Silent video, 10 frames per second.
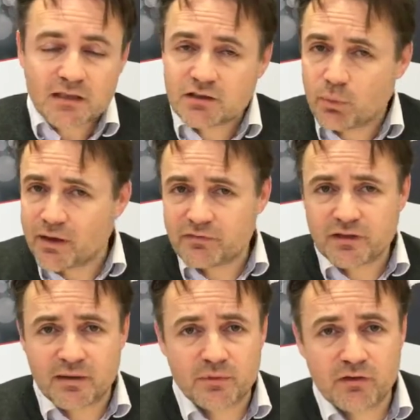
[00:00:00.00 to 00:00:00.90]
so we have
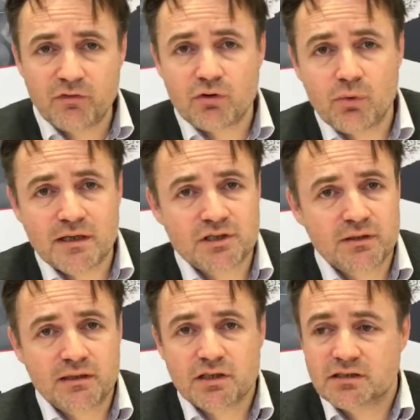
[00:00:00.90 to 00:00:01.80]
time now for
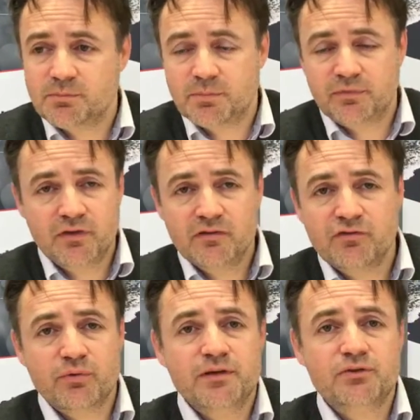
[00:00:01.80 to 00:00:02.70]
question, and just feel
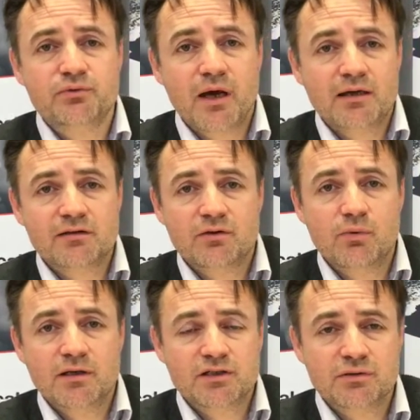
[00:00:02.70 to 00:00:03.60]
free to ask the
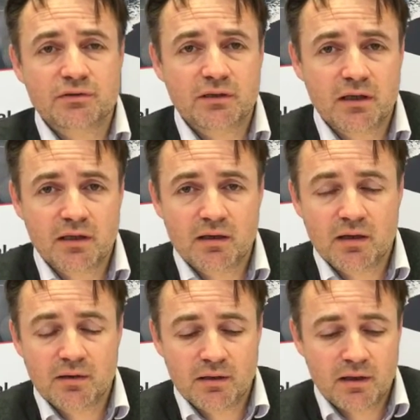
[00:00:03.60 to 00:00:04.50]
question
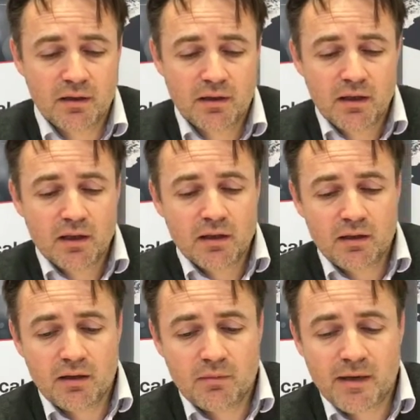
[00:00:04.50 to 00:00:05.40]
by
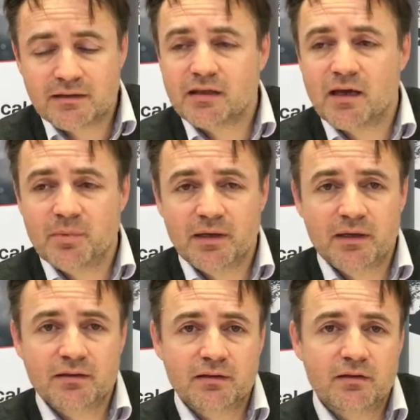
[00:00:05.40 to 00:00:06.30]
typing
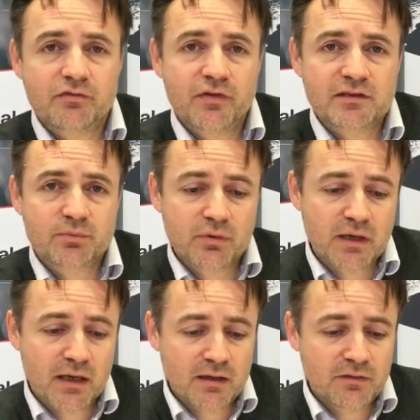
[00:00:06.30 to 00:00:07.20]
it in the
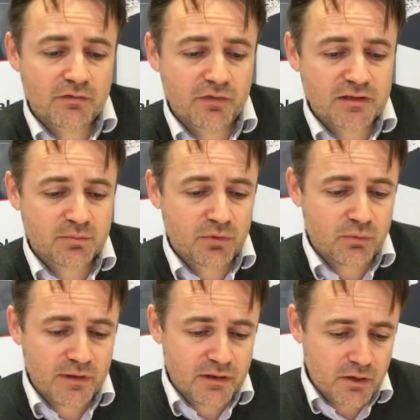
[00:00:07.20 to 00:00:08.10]

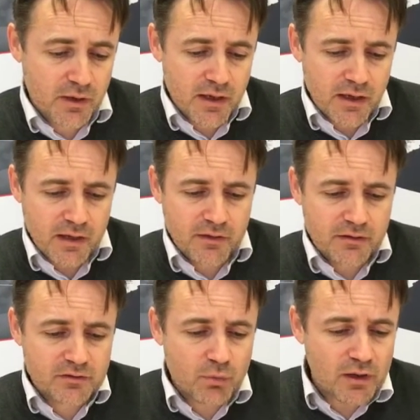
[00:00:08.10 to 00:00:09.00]
Facebook window. And
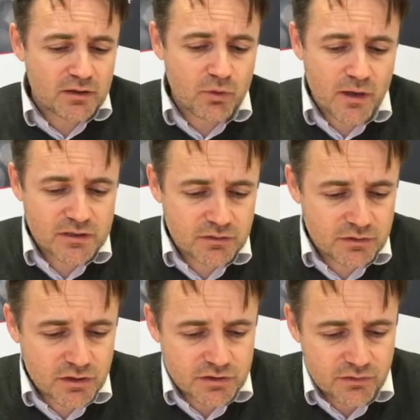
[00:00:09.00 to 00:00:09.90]
there is one question
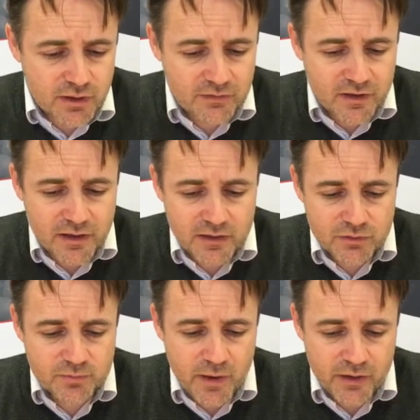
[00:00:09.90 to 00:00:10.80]
that just arrived. Can I
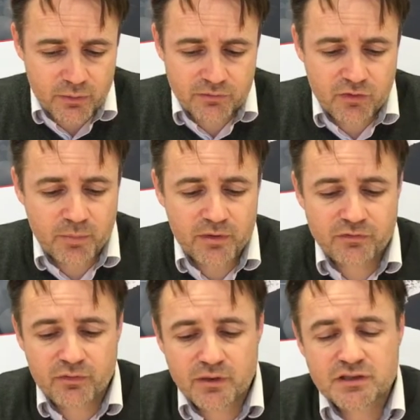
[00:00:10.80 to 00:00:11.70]
use BioRoot for
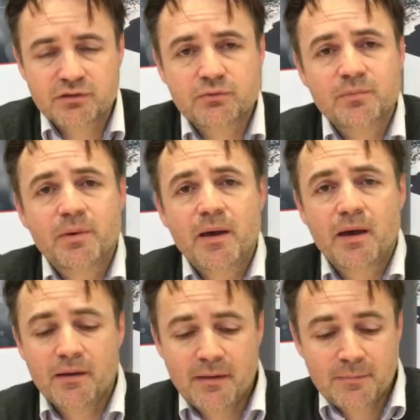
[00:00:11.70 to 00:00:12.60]
perforation repair?